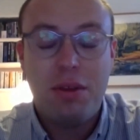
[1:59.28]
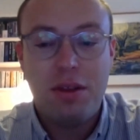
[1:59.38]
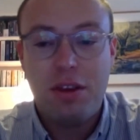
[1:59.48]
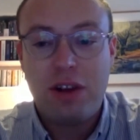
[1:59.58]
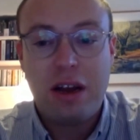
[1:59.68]
the, the
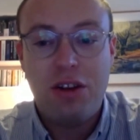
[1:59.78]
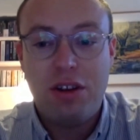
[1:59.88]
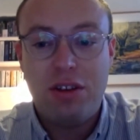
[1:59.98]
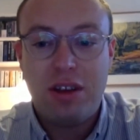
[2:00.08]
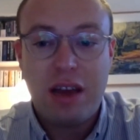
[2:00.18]
challenge
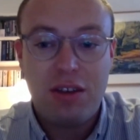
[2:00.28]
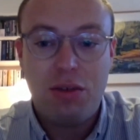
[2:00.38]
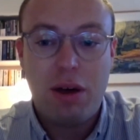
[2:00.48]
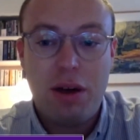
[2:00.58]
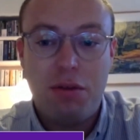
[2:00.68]
is to get
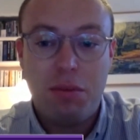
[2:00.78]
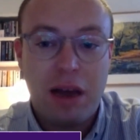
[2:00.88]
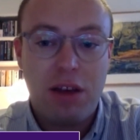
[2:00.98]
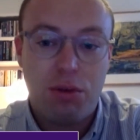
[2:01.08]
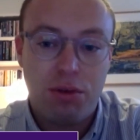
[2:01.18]
away from
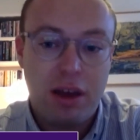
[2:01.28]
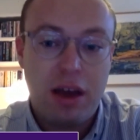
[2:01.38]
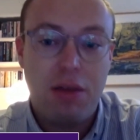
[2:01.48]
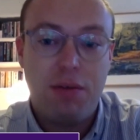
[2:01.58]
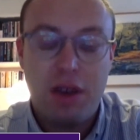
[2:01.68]
gas
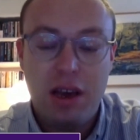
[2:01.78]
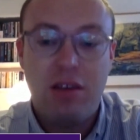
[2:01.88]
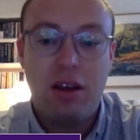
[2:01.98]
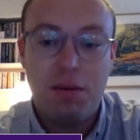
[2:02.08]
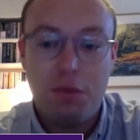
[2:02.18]
altogether for
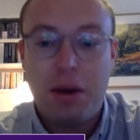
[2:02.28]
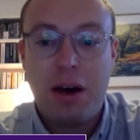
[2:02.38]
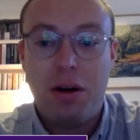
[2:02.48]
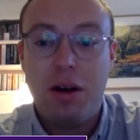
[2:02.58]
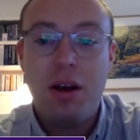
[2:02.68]
heating and for
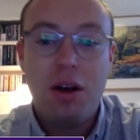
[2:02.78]
power.